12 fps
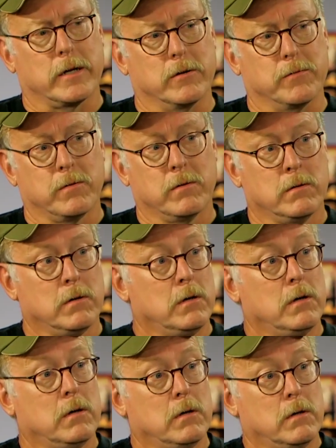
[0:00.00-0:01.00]
Right.
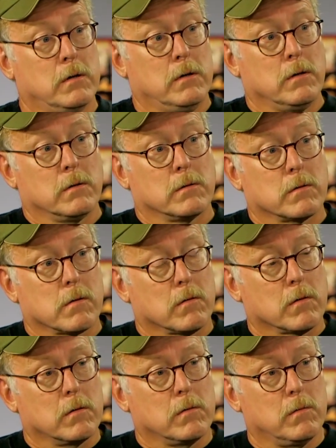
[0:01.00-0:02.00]
So
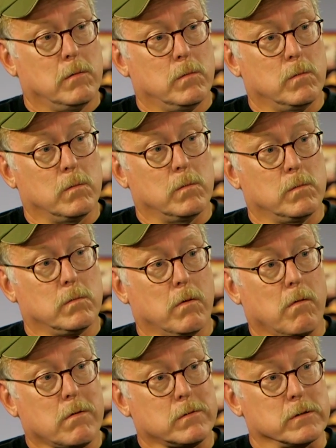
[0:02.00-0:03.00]
they
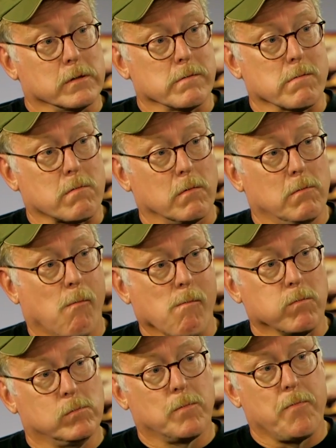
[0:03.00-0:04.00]
sent out a service letter, but
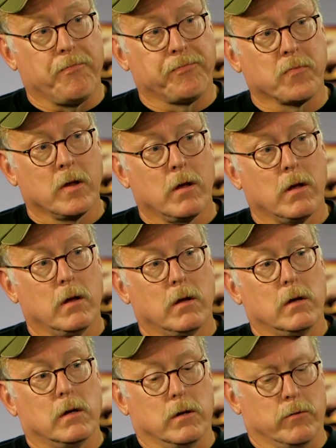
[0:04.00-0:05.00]
that's not a. Is that the same thing
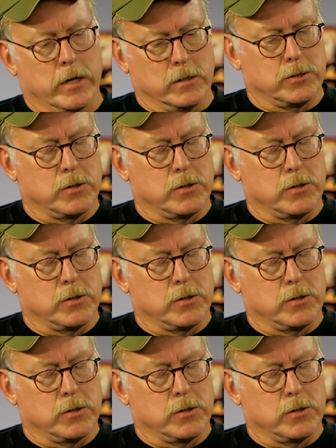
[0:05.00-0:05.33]
as a service